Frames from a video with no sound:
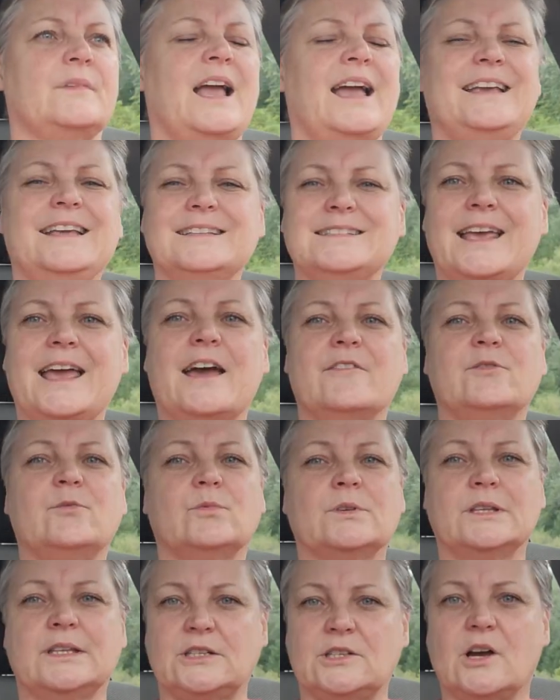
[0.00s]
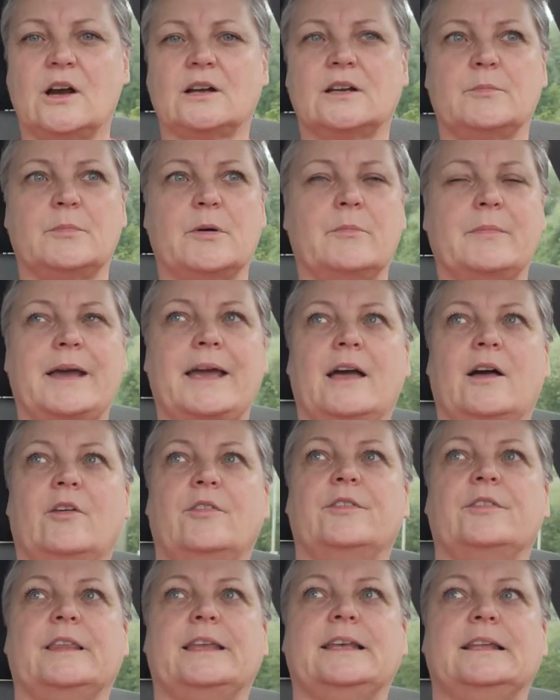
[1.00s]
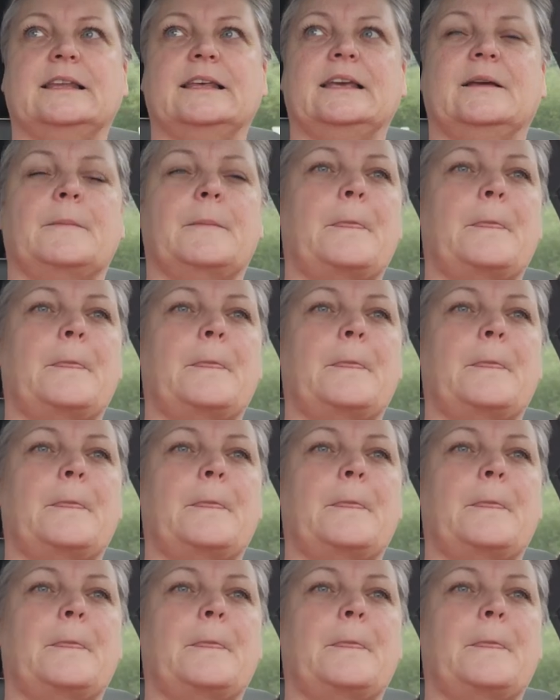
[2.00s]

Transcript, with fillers: I guess I haven't really talked about my health lately.